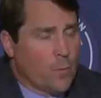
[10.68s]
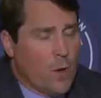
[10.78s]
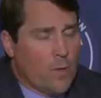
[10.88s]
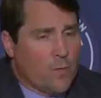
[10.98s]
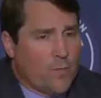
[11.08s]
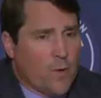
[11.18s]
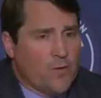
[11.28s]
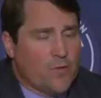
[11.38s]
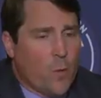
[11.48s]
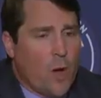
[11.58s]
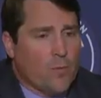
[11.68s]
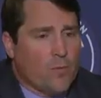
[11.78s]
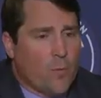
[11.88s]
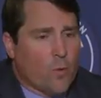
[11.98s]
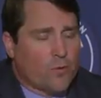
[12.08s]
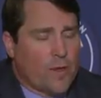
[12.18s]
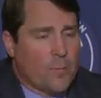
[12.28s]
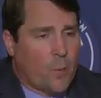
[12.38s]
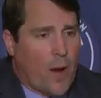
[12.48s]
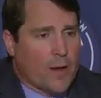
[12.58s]
Well, the first 12 to
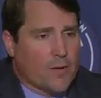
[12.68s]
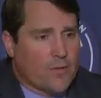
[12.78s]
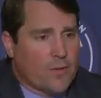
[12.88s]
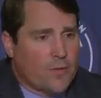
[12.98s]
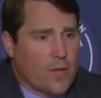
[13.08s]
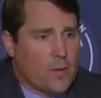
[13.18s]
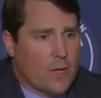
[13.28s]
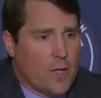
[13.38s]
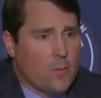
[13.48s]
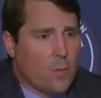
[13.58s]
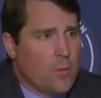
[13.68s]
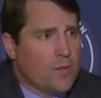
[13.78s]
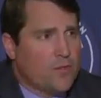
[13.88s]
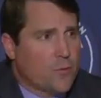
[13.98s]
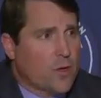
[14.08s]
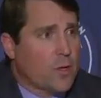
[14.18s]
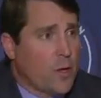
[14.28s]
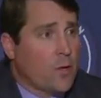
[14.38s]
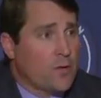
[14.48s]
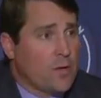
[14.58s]
14 practices, he will be strictly
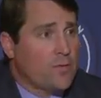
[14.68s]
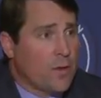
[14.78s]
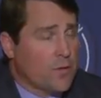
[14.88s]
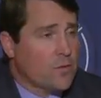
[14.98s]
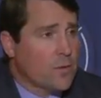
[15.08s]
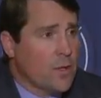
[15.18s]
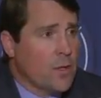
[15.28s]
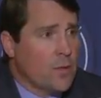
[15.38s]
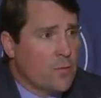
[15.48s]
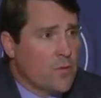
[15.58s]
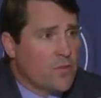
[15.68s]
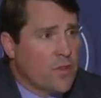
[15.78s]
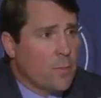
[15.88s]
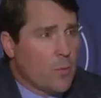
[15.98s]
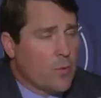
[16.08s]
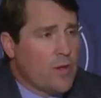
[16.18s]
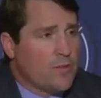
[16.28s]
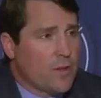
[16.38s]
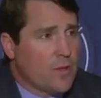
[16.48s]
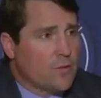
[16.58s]
on defense. For the simple
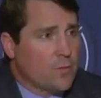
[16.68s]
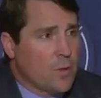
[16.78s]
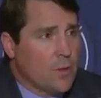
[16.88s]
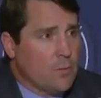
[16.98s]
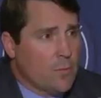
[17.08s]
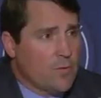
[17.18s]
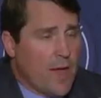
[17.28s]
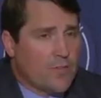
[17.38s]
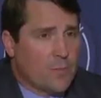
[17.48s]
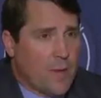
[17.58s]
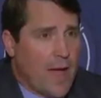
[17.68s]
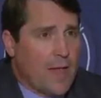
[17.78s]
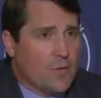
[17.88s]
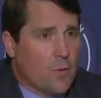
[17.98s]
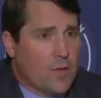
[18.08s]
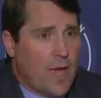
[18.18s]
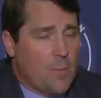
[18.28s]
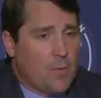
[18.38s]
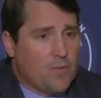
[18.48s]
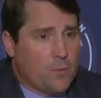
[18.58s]
reason is we've got some guys on
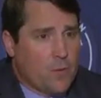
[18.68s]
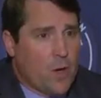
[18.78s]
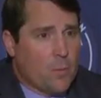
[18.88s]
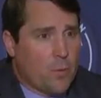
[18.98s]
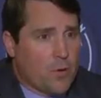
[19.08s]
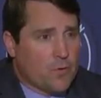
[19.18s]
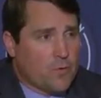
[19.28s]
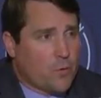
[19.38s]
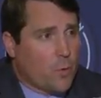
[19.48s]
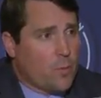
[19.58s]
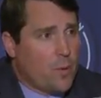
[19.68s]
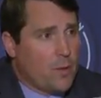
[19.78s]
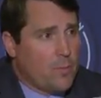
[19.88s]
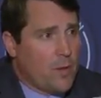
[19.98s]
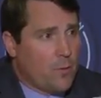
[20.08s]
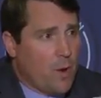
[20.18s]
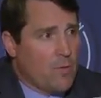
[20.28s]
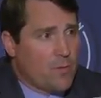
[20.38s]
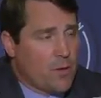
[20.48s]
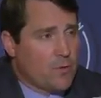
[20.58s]
campus, some young players with Troy Pittman and
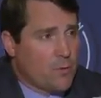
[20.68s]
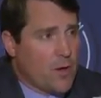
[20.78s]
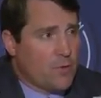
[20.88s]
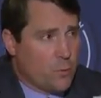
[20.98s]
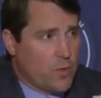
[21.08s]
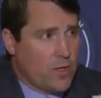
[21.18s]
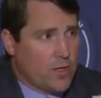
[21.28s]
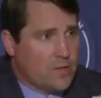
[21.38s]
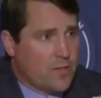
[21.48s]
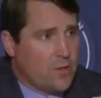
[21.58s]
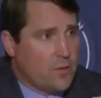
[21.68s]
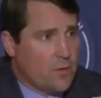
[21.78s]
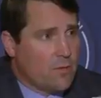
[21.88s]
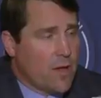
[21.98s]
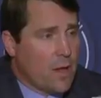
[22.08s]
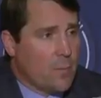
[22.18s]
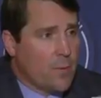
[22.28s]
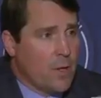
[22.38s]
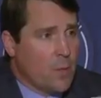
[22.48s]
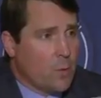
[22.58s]
Rafael Andradis we need to continue to develop.
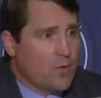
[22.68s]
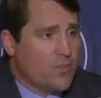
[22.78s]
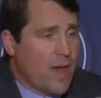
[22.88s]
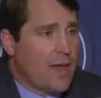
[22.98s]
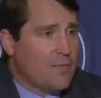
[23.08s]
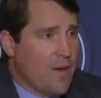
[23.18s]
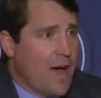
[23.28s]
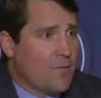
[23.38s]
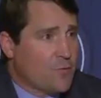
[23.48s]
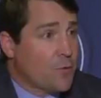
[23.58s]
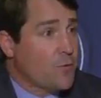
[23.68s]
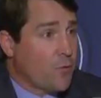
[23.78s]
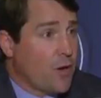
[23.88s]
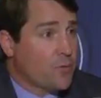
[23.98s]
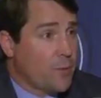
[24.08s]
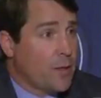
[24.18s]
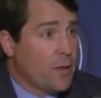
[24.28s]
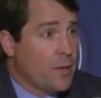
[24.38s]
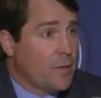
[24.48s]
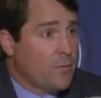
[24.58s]
We signed 5 true freshmen
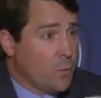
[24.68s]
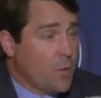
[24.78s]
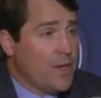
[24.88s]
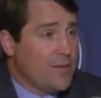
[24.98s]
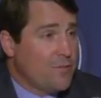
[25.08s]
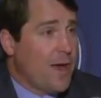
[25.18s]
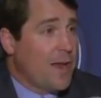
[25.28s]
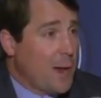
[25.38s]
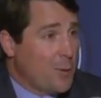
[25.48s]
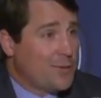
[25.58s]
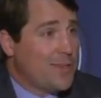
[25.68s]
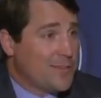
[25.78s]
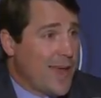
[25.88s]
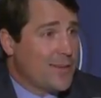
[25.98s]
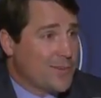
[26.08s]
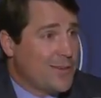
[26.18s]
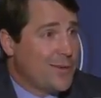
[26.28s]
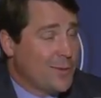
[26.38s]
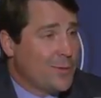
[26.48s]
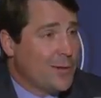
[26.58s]
that we need to find out what these guys can
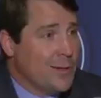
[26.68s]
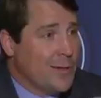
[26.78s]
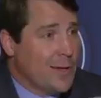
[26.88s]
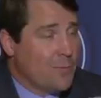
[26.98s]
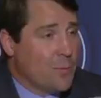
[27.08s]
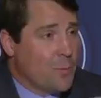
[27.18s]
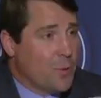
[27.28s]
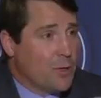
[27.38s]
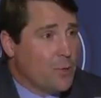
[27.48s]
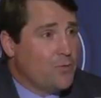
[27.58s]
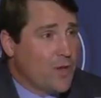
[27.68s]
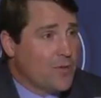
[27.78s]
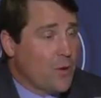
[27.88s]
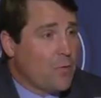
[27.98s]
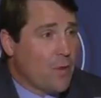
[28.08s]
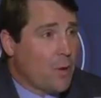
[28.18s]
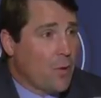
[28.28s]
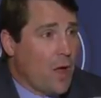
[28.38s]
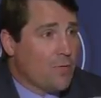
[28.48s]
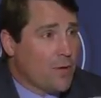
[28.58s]
do. And if we put Luchez over there
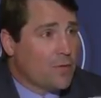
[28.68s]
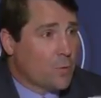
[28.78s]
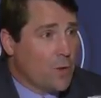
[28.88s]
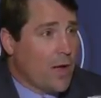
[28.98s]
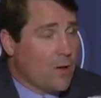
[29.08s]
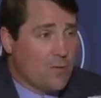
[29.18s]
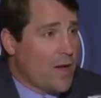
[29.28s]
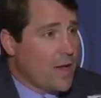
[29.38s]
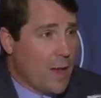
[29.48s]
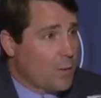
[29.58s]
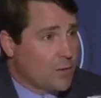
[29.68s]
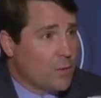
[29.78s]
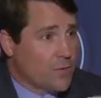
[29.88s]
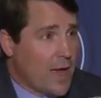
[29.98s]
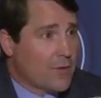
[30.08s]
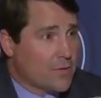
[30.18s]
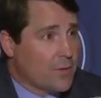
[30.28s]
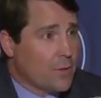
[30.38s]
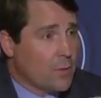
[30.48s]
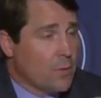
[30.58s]
on offense, we're not going to find out what those guys
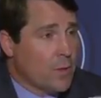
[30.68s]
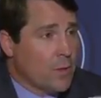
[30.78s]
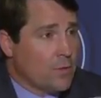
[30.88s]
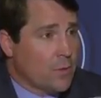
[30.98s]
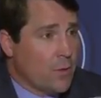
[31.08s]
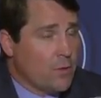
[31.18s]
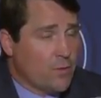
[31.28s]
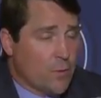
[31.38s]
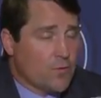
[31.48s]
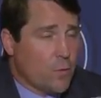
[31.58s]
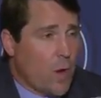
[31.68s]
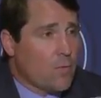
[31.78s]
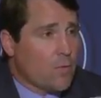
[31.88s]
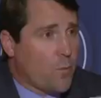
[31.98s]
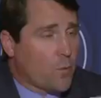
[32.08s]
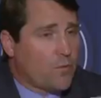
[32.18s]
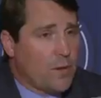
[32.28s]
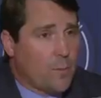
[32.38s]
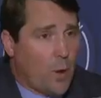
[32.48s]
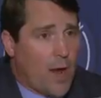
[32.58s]
can do. So those first 12 or
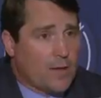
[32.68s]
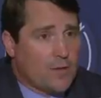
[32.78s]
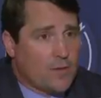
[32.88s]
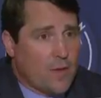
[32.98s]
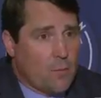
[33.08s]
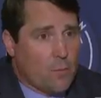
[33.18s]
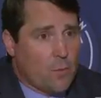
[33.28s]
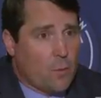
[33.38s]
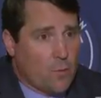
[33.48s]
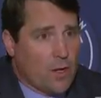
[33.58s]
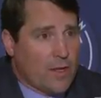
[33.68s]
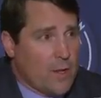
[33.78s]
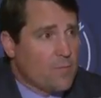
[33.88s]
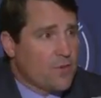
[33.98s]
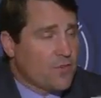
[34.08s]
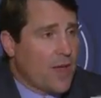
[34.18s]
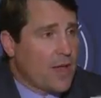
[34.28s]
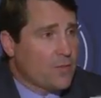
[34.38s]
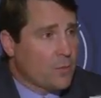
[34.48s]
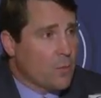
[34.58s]
14 practices, we're going to really
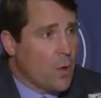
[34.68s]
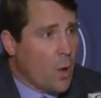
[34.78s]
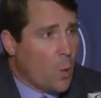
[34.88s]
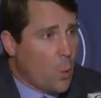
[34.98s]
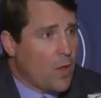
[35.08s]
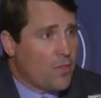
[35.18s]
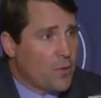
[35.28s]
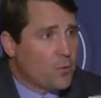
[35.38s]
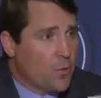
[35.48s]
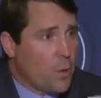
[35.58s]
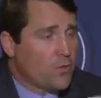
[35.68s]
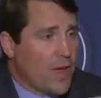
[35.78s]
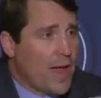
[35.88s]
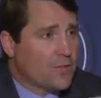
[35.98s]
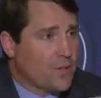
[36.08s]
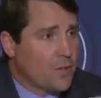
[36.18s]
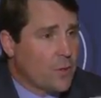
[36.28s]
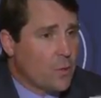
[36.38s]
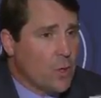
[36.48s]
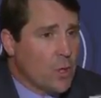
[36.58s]
emphasize on what those guys can
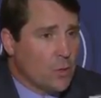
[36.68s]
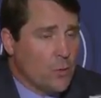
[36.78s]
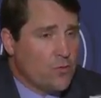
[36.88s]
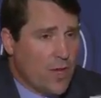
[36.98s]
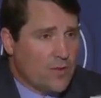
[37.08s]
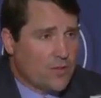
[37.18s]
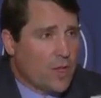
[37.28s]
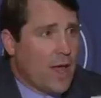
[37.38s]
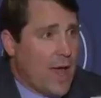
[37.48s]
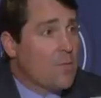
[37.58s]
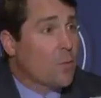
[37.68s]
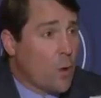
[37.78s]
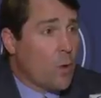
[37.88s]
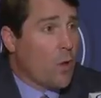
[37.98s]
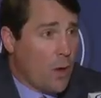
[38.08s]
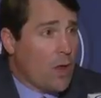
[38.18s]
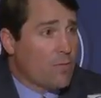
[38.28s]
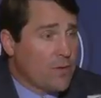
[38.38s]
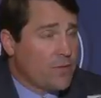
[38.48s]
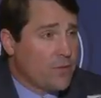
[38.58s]
do. Luchez is going to have a role on
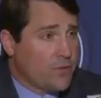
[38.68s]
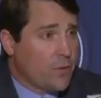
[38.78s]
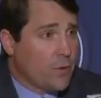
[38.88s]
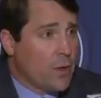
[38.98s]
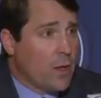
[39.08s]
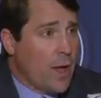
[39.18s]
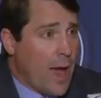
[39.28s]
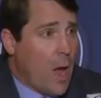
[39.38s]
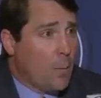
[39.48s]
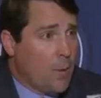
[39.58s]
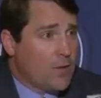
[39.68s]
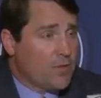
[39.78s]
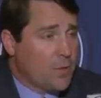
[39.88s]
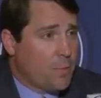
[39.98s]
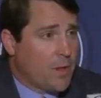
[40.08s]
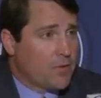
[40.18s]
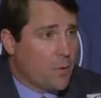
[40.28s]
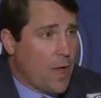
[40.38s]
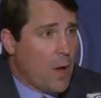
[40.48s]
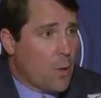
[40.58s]
offense this year. How much depends
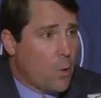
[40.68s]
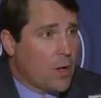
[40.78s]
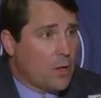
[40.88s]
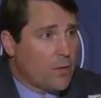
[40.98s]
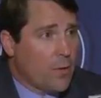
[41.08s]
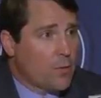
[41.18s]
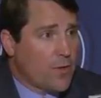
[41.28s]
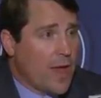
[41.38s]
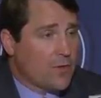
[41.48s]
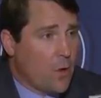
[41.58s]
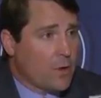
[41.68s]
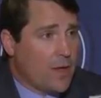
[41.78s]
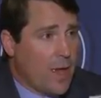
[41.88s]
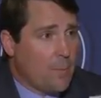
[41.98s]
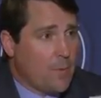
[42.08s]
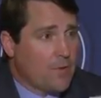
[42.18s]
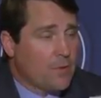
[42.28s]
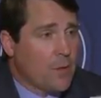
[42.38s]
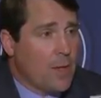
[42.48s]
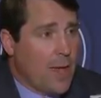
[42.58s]
on how quickly those guys on
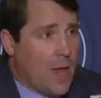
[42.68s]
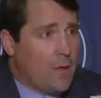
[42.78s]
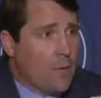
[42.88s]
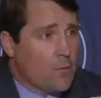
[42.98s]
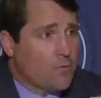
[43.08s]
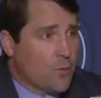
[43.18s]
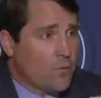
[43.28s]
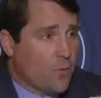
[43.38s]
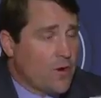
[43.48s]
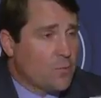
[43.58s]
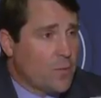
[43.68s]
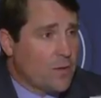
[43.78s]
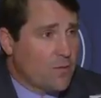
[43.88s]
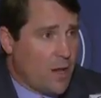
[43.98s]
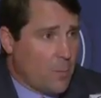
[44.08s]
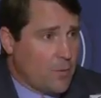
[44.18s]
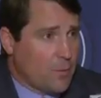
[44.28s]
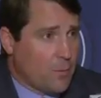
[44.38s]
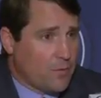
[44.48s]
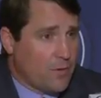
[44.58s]
campus and those true freshmen develop at
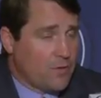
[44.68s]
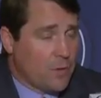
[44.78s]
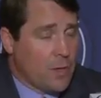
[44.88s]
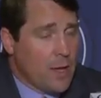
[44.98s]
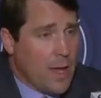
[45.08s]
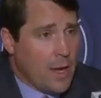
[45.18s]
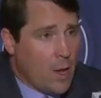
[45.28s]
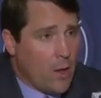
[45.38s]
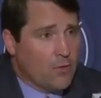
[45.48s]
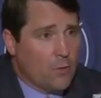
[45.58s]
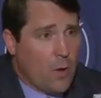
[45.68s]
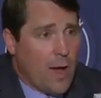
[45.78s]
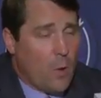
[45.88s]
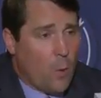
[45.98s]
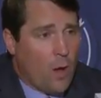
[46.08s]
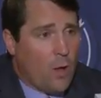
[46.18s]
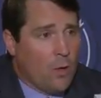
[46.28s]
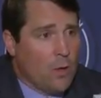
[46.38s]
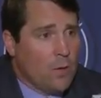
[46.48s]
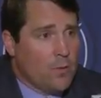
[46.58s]
the position, and also how
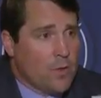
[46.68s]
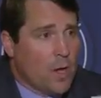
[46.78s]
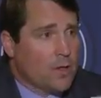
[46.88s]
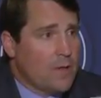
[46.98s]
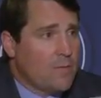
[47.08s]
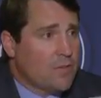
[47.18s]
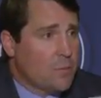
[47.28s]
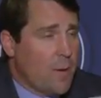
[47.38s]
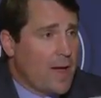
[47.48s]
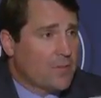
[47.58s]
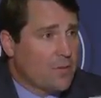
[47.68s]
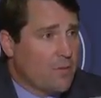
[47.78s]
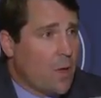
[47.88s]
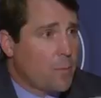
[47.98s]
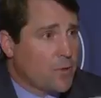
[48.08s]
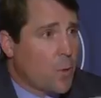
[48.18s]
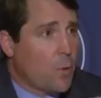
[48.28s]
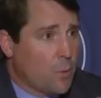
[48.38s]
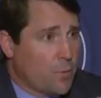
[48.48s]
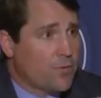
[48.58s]
well the young defensive backs develop at the
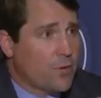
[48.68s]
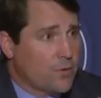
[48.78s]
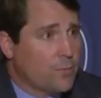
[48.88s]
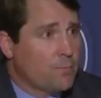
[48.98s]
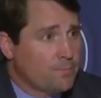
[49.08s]
corner position.